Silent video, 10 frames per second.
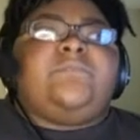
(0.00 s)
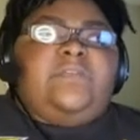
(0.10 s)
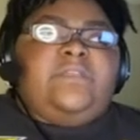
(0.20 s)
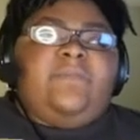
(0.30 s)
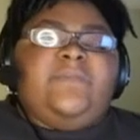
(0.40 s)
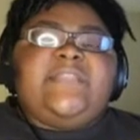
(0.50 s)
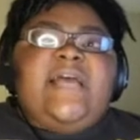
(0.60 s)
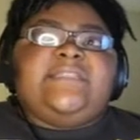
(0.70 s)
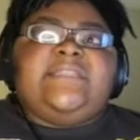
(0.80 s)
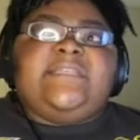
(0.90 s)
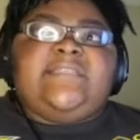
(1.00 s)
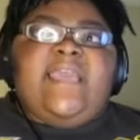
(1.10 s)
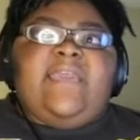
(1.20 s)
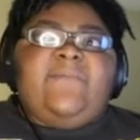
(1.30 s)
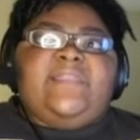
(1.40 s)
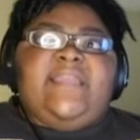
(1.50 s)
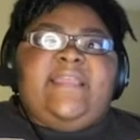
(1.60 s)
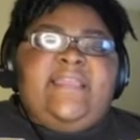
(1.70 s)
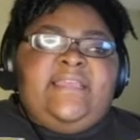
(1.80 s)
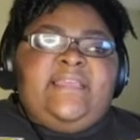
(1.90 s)
Now, which classes they take and what they
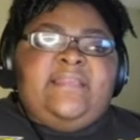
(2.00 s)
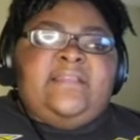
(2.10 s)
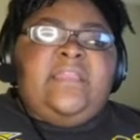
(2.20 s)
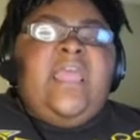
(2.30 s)
need.